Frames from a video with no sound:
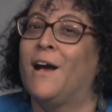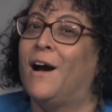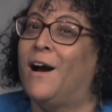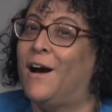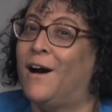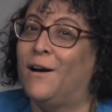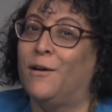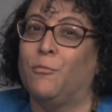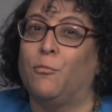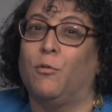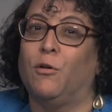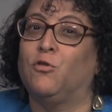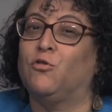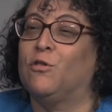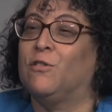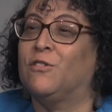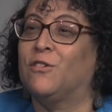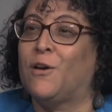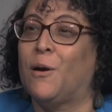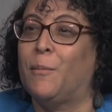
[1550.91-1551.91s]
uh, which
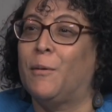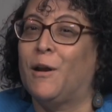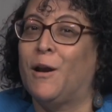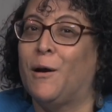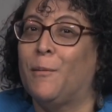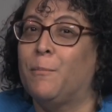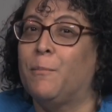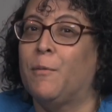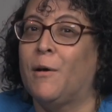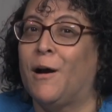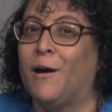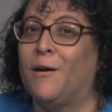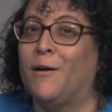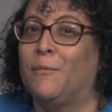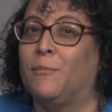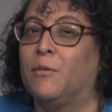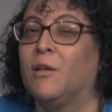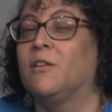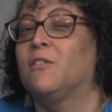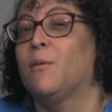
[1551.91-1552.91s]
is coming up,
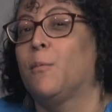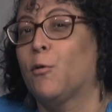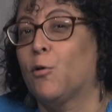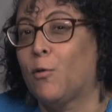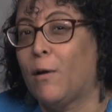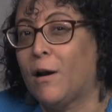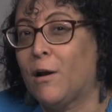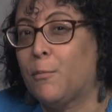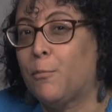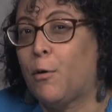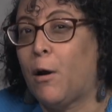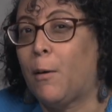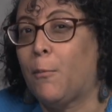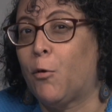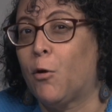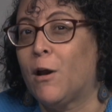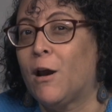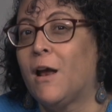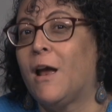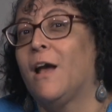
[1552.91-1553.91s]
uh, the Democratic
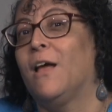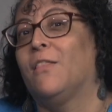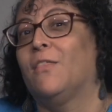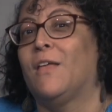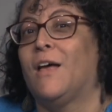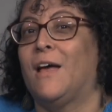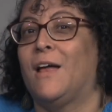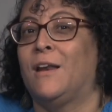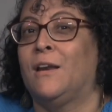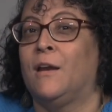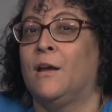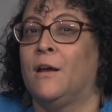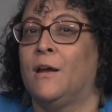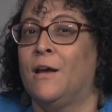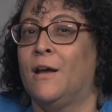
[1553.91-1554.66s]
primary, and then